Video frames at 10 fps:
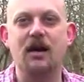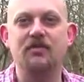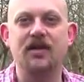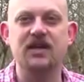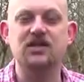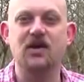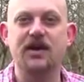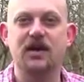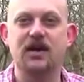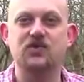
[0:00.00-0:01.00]
Things
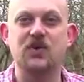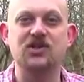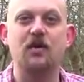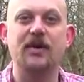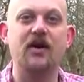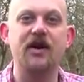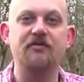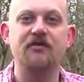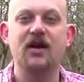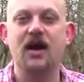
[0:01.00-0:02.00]
like a Swiss Army
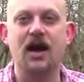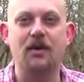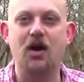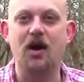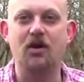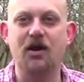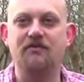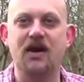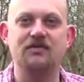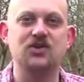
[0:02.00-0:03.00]
knife, I
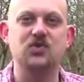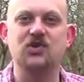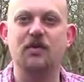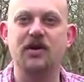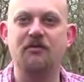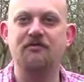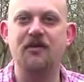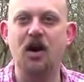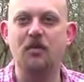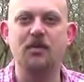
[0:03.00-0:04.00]
favour the Swiss Army knife
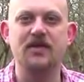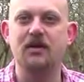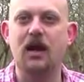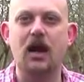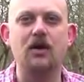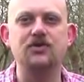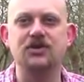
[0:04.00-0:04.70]
Farmer, but there are loads of